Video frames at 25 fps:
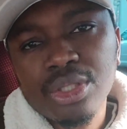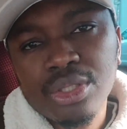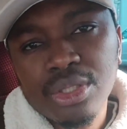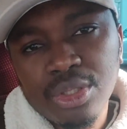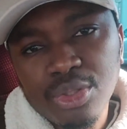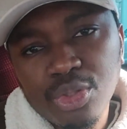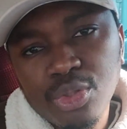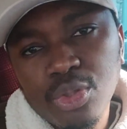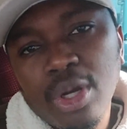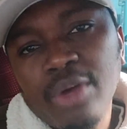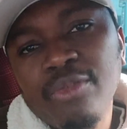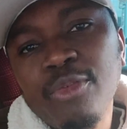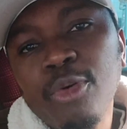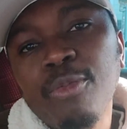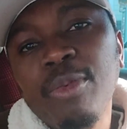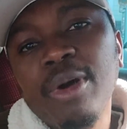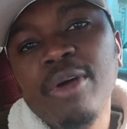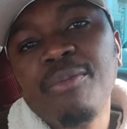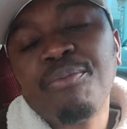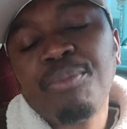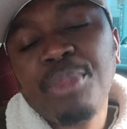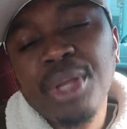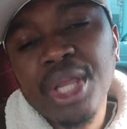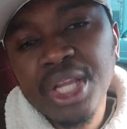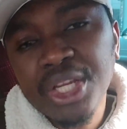you have
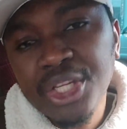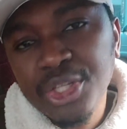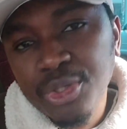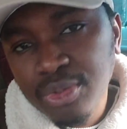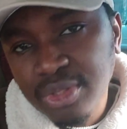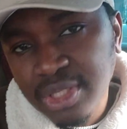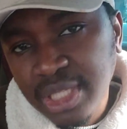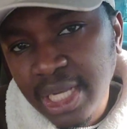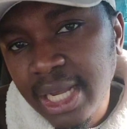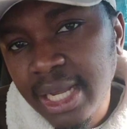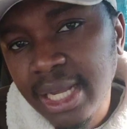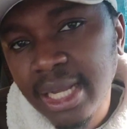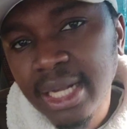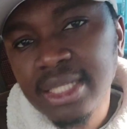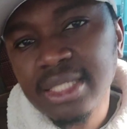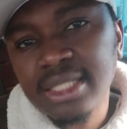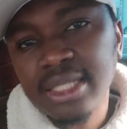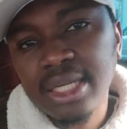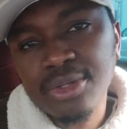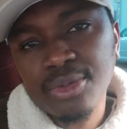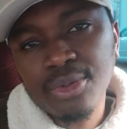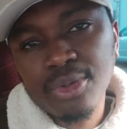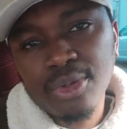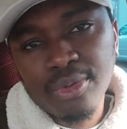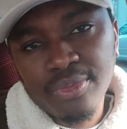overpaid your tax
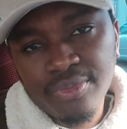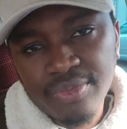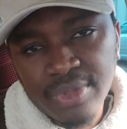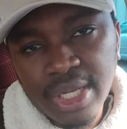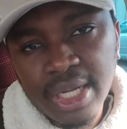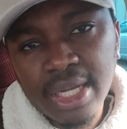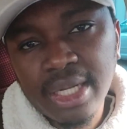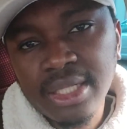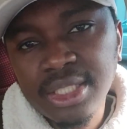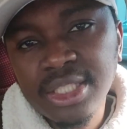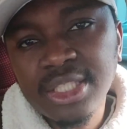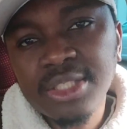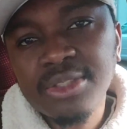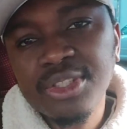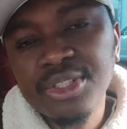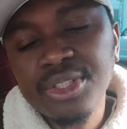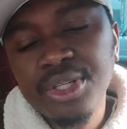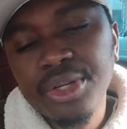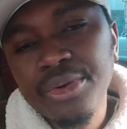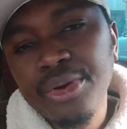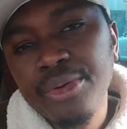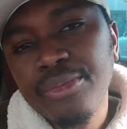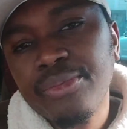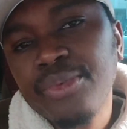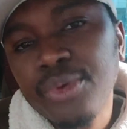and all of that. This is the
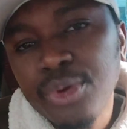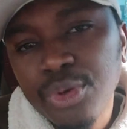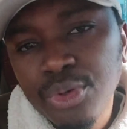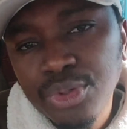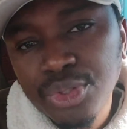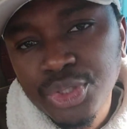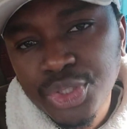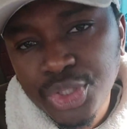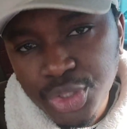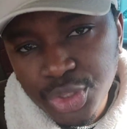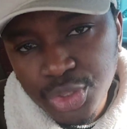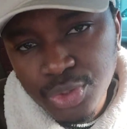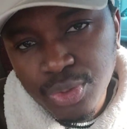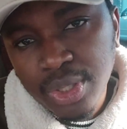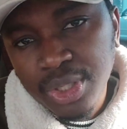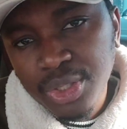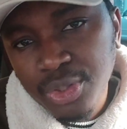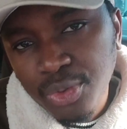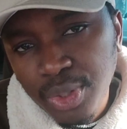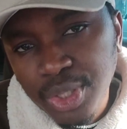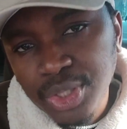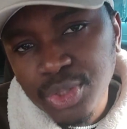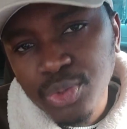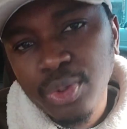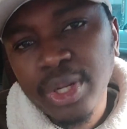refund you are
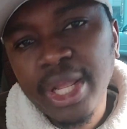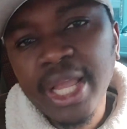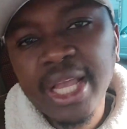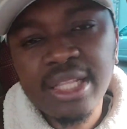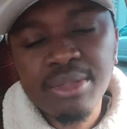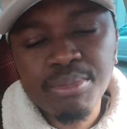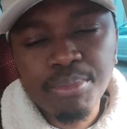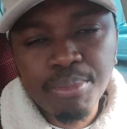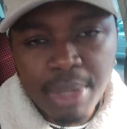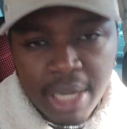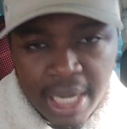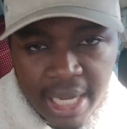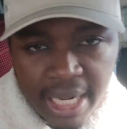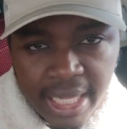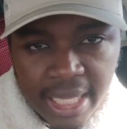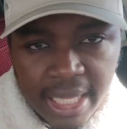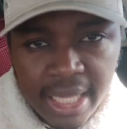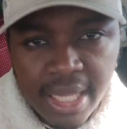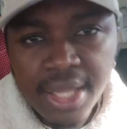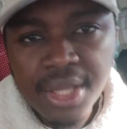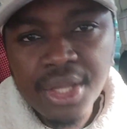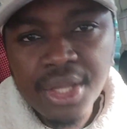going to get back,